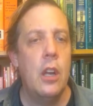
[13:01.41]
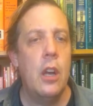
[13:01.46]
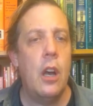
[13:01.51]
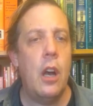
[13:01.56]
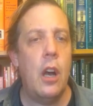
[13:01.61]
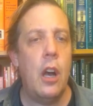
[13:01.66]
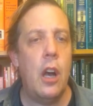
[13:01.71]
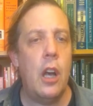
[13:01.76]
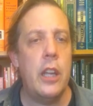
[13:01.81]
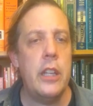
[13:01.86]

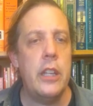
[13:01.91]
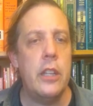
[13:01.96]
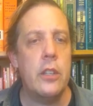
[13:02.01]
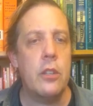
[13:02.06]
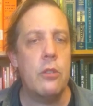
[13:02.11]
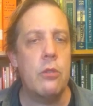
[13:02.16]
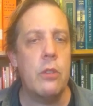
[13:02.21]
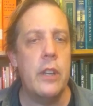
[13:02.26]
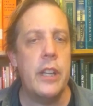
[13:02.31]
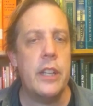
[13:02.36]
uh, in
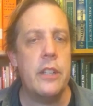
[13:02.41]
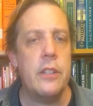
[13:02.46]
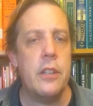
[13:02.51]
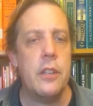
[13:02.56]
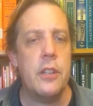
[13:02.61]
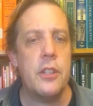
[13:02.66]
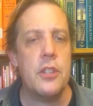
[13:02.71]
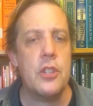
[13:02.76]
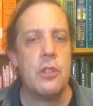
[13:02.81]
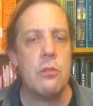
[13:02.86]
Greek to
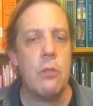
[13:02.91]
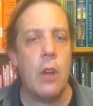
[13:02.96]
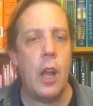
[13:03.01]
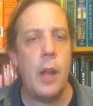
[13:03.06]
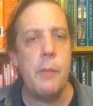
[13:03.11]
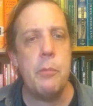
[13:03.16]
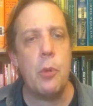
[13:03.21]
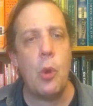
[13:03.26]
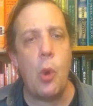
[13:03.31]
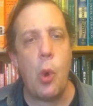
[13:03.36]

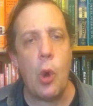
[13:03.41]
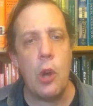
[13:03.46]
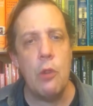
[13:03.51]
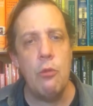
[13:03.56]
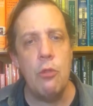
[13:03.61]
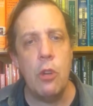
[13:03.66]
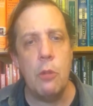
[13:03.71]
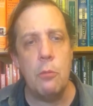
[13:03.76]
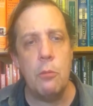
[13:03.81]
describe courtroom